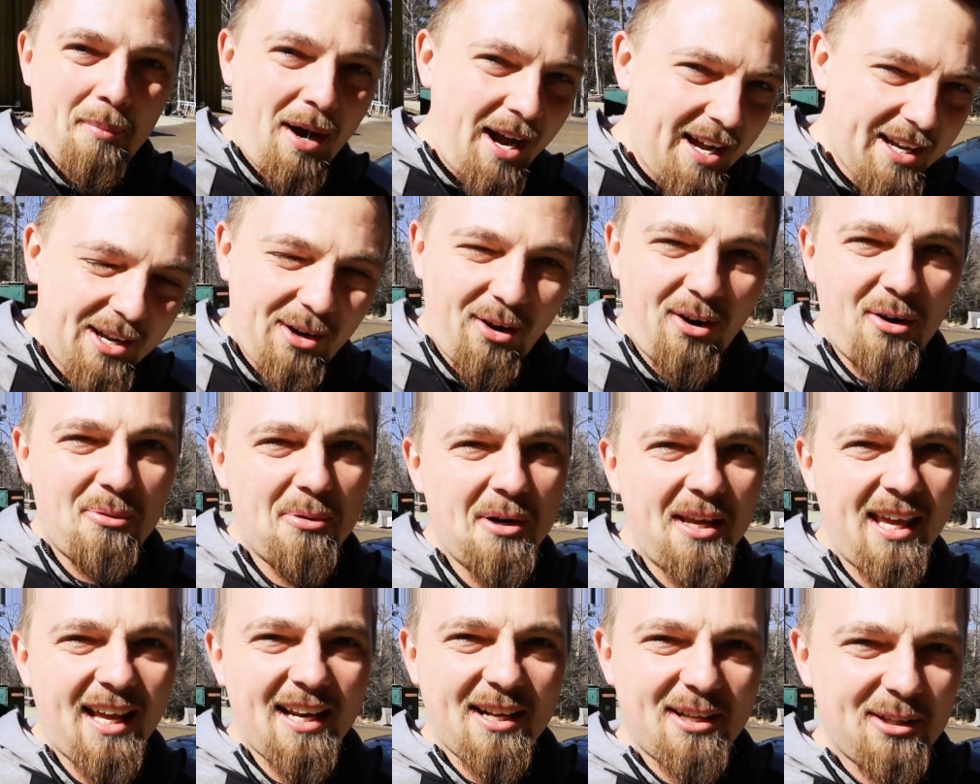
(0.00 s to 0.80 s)
my car.
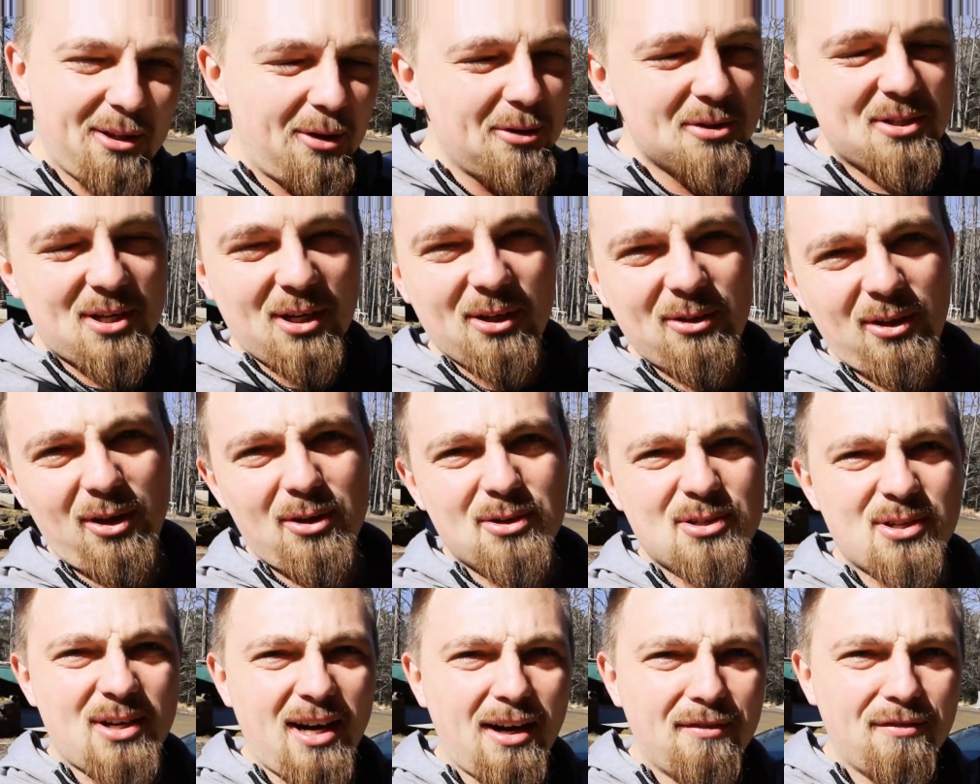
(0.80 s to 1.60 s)
We're getting closer and
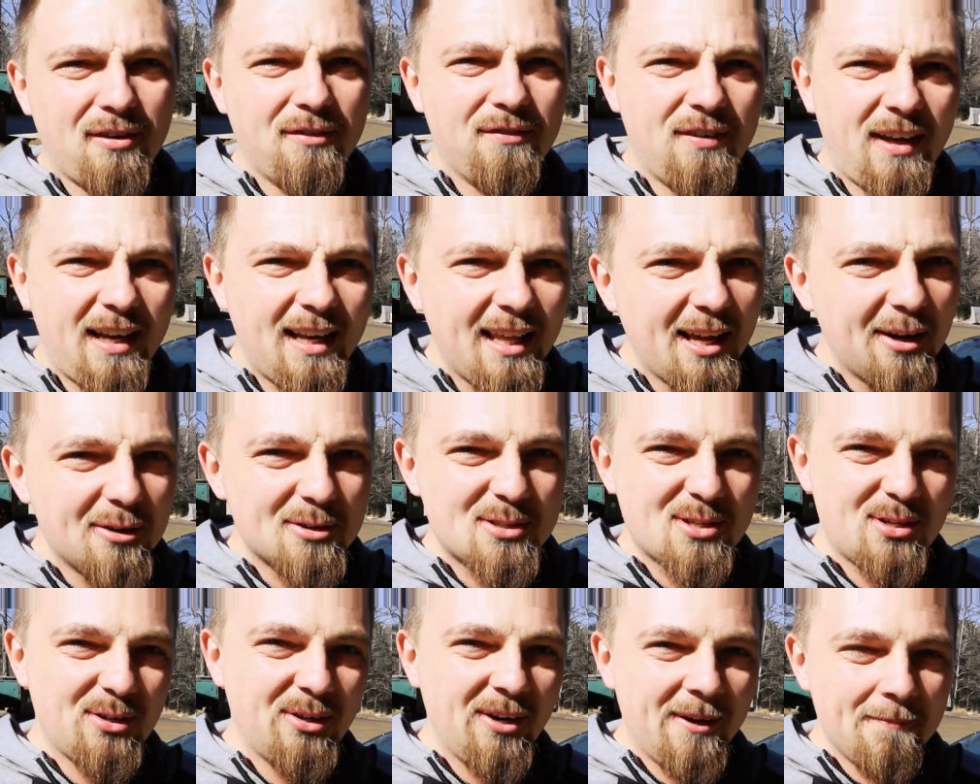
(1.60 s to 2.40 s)
closer every video
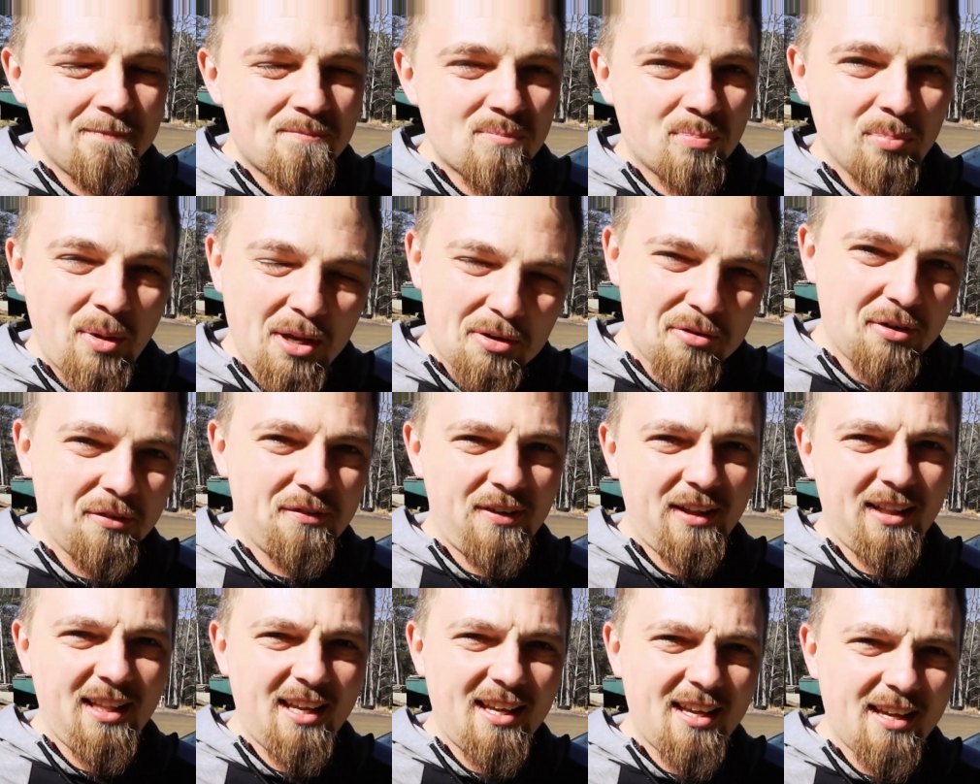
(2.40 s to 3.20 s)
to me
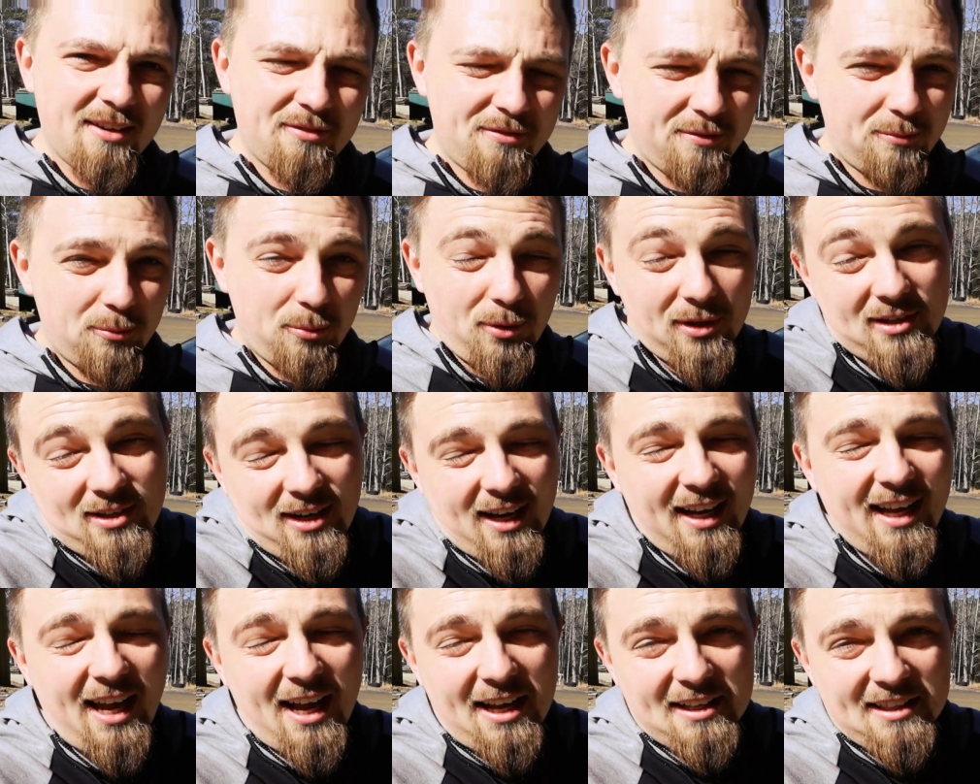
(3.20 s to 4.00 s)
revealing of what
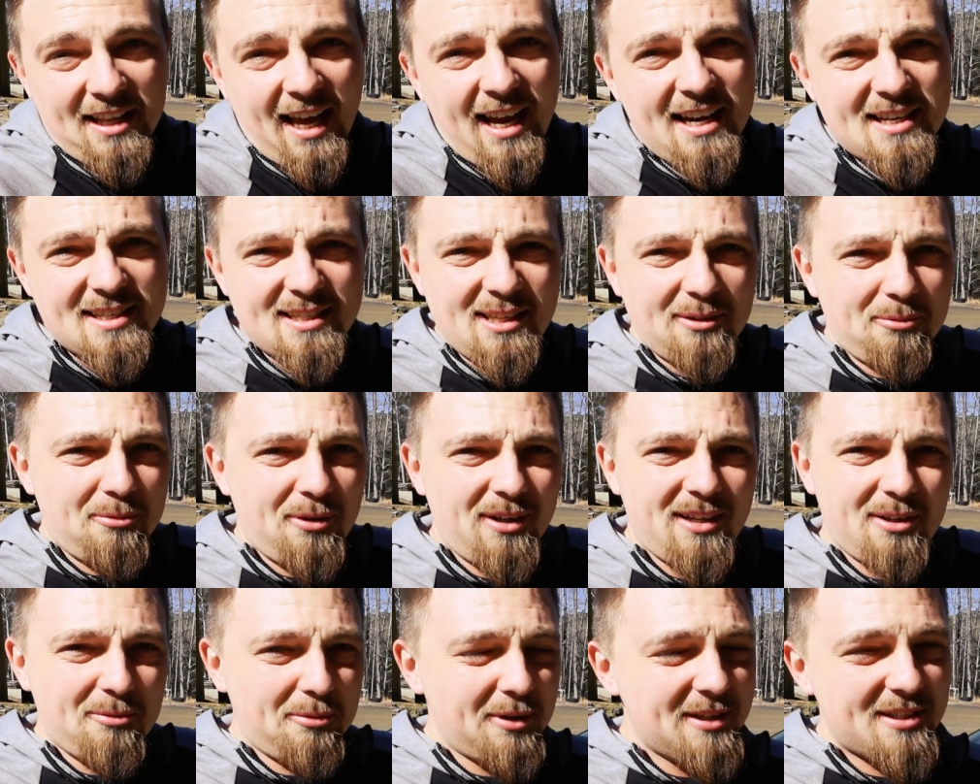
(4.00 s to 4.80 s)
I got next and
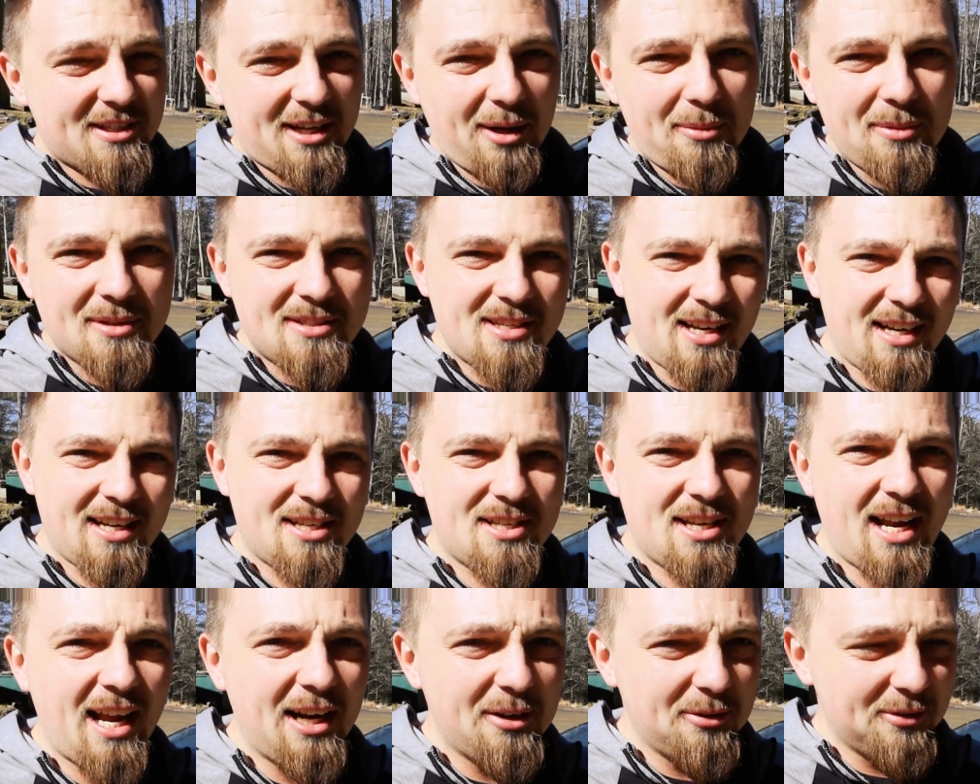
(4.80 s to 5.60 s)
what's coming to the
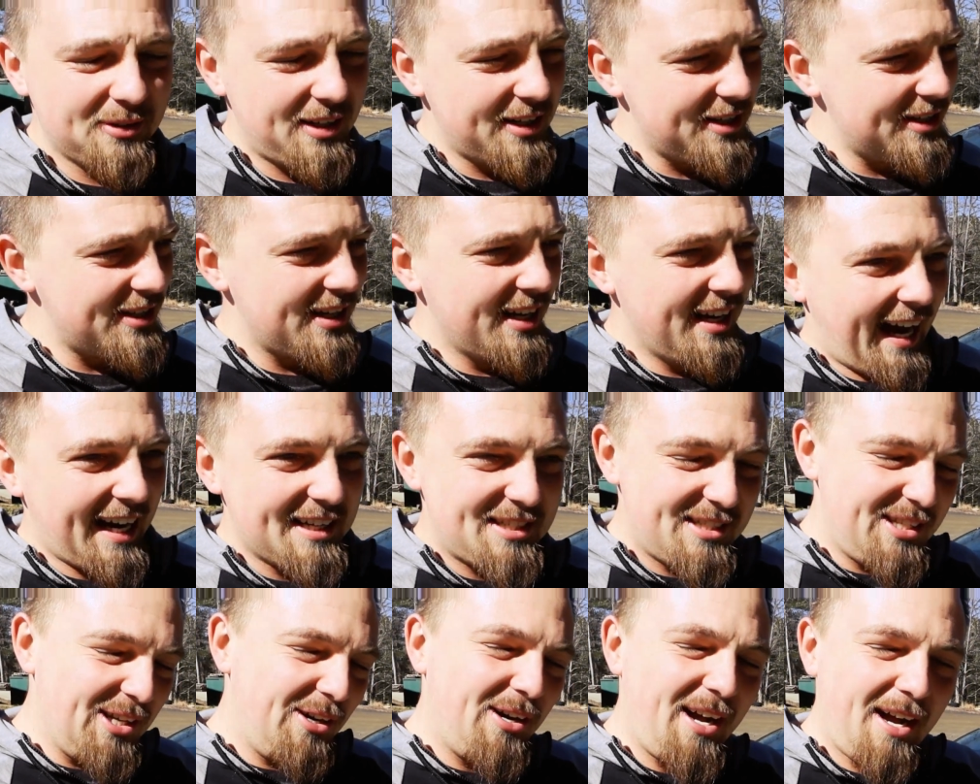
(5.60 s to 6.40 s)
channel. I
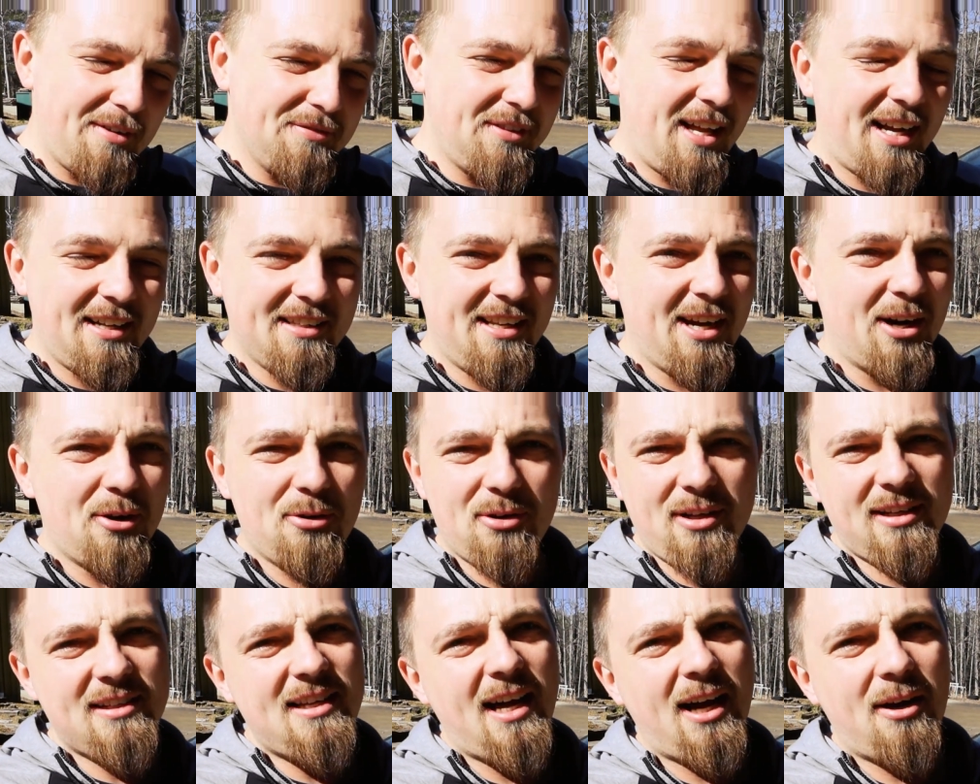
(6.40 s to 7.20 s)
still have not
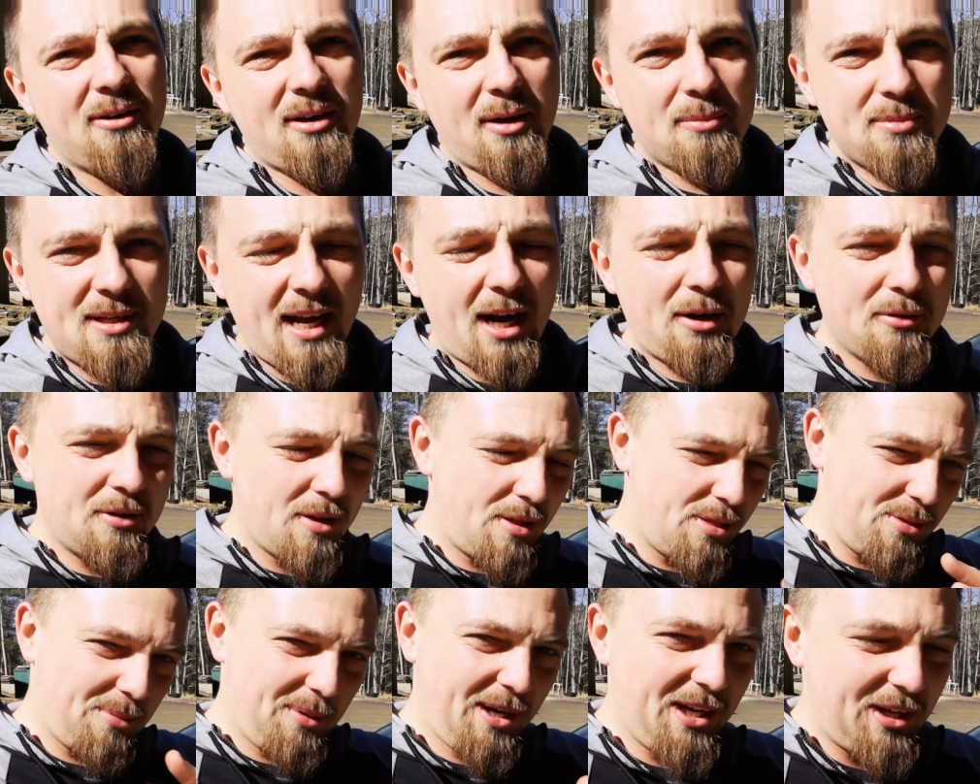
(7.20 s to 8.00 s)
narrowed it down. I'm down
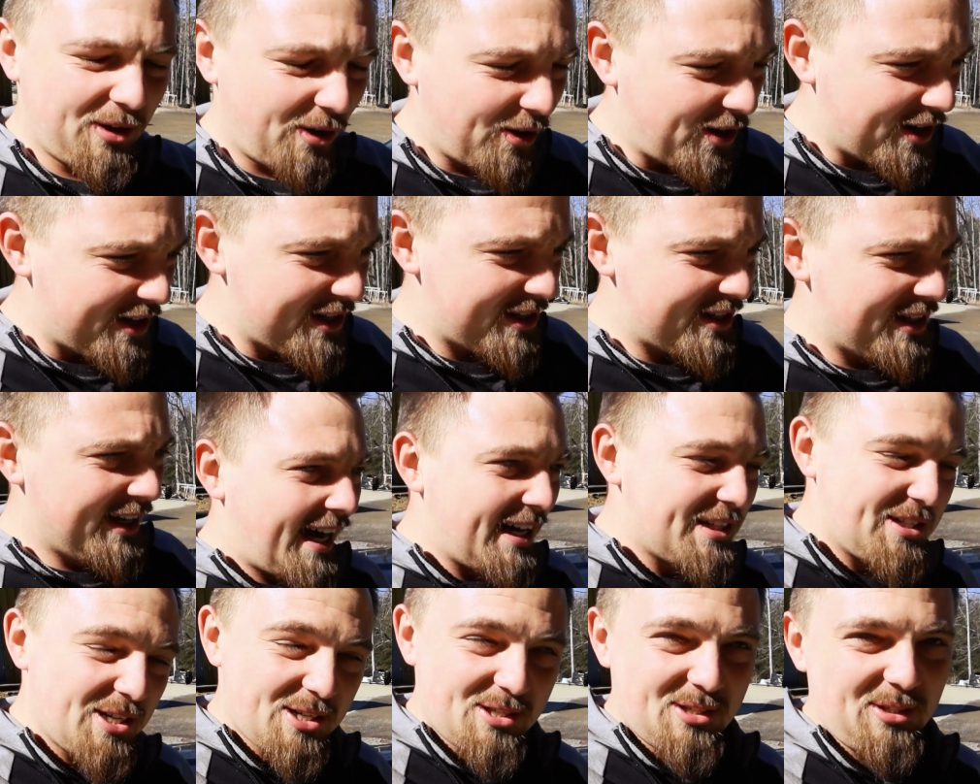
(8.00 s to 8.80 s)
to 3 cars.
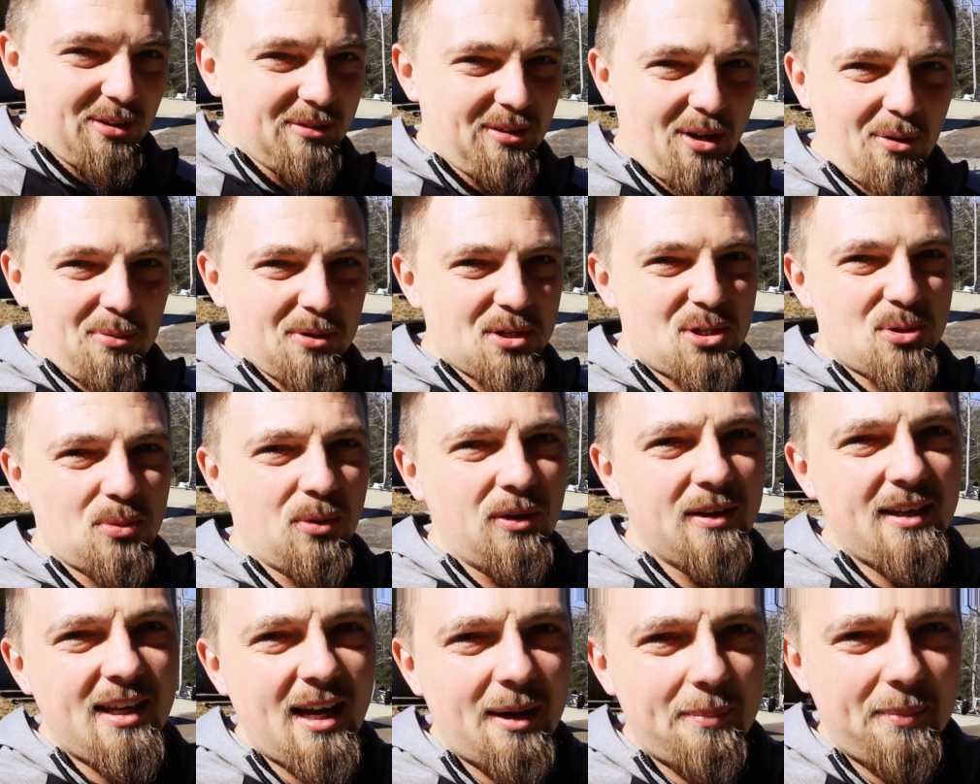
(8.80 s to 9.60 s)
I just don't know which
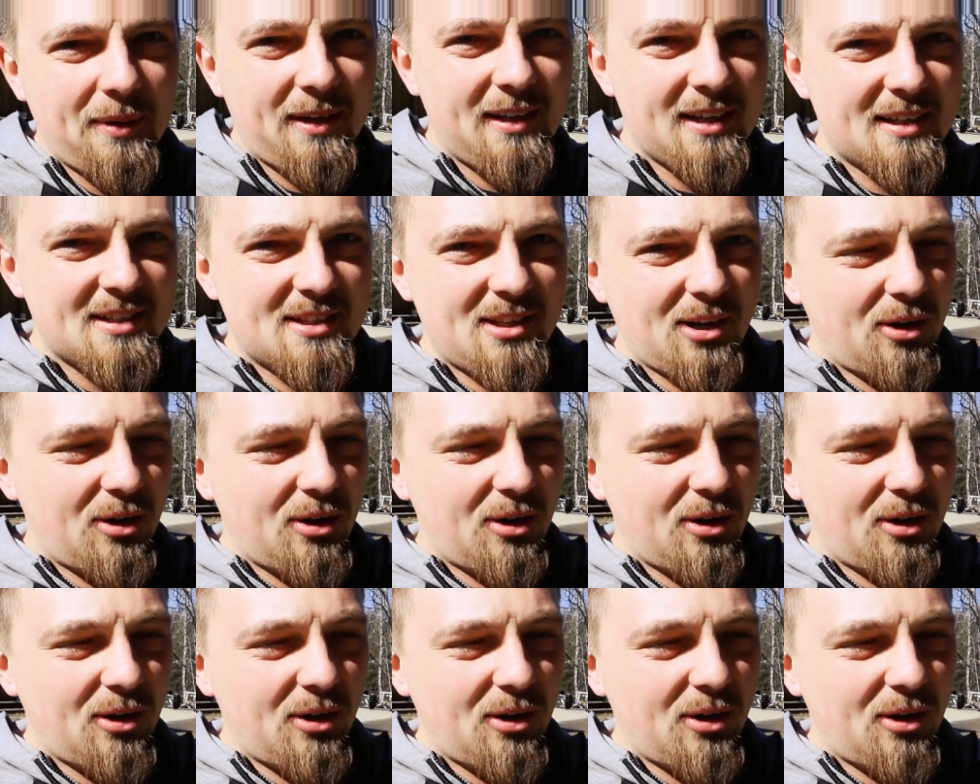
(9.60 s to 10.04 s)
one yet because